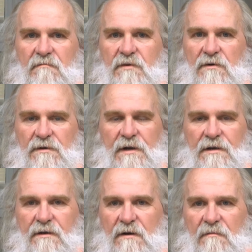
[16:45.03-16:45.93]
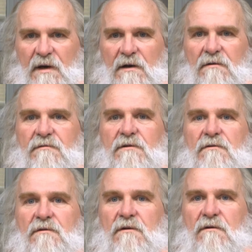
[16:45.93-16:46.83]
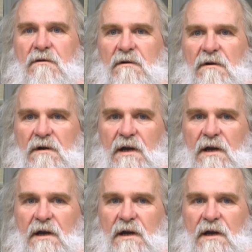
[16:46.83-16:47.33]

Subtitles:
pulled into a belt or